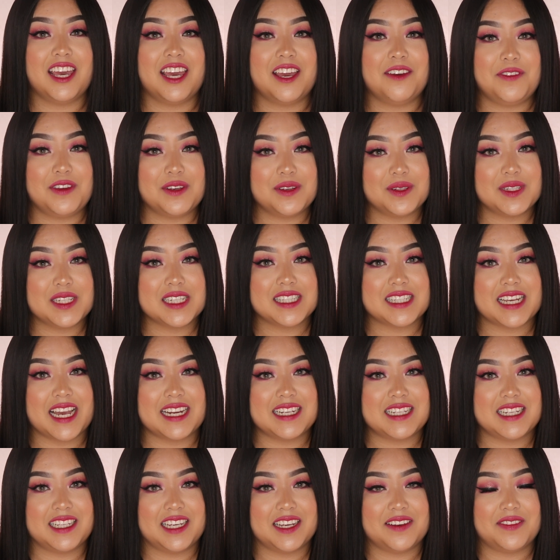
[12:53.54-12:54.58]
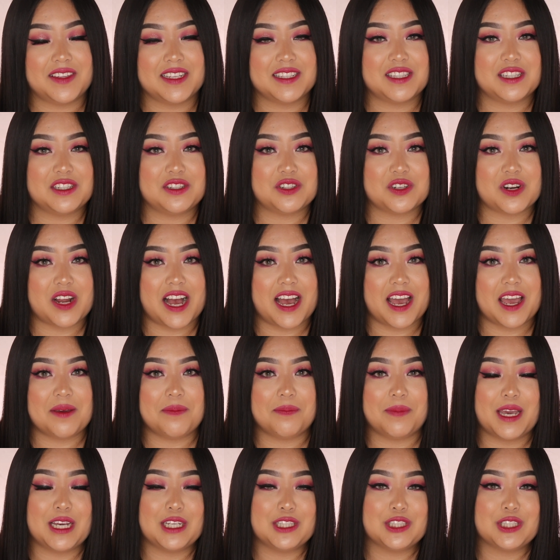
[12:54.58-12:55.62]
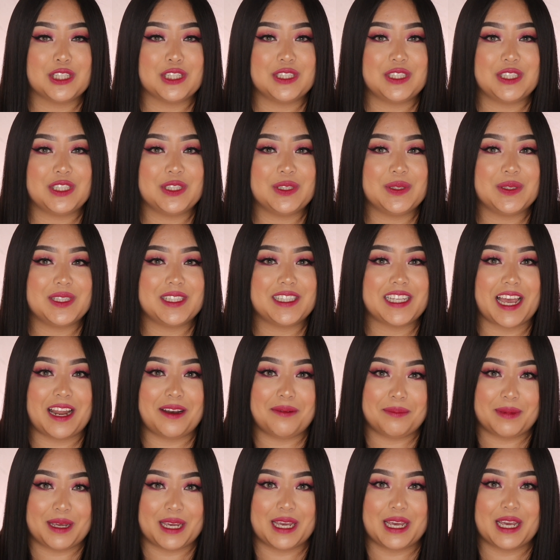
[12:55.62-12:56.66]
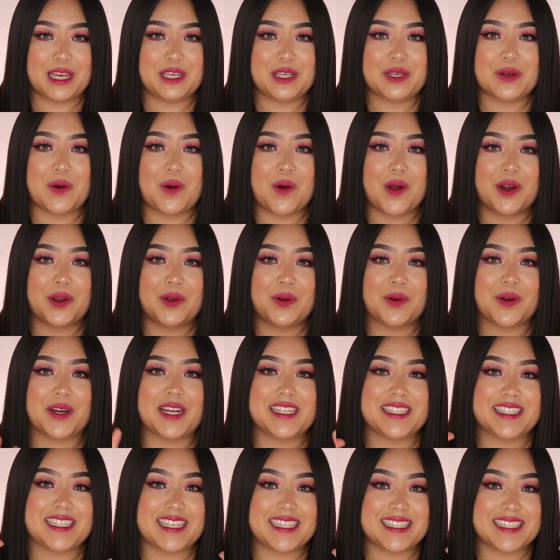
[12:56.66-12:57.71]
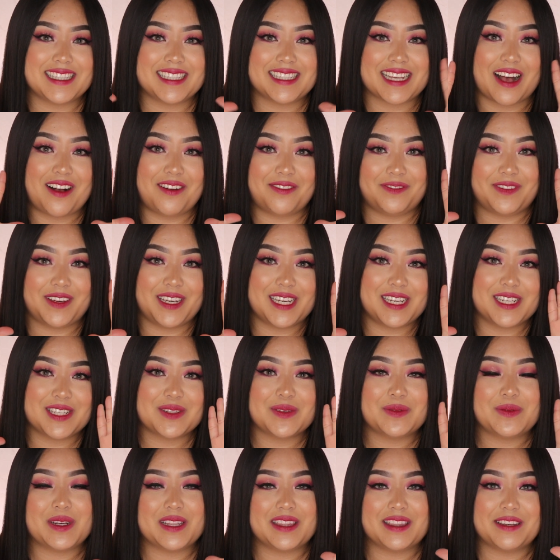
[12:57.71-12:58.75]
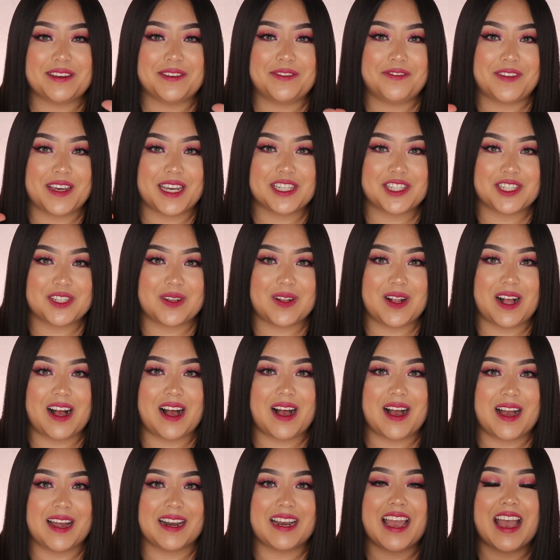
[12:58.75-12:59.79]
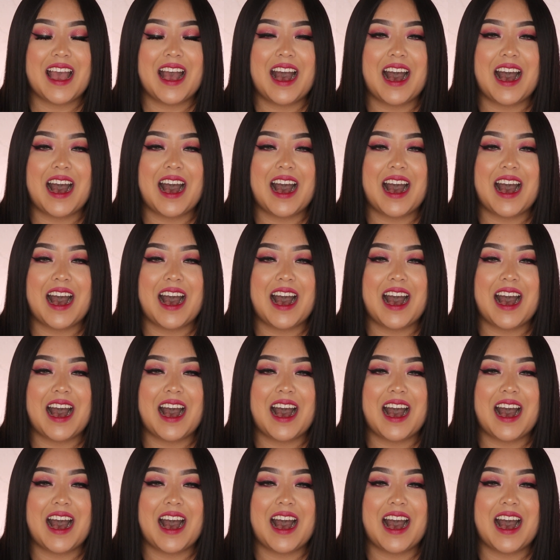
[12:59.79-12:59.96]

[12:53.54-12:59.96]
If you decide to give this a try, make sure to send me your crazy selfies with the facial on.